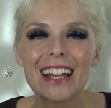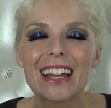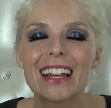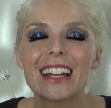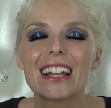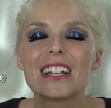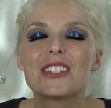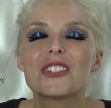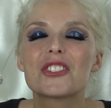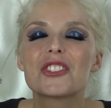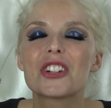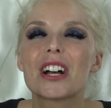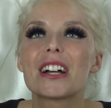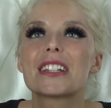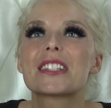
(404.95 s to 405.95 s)
It is
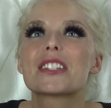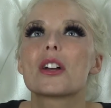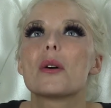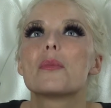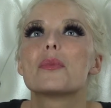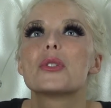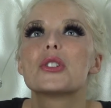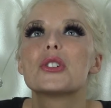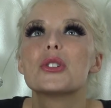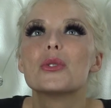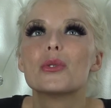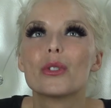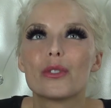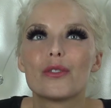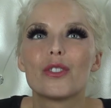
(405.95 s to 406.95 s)
just
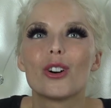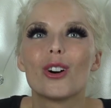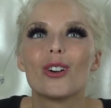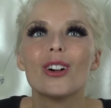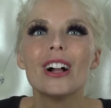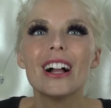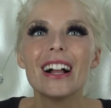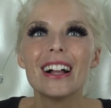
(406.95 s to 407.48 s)
beautiful.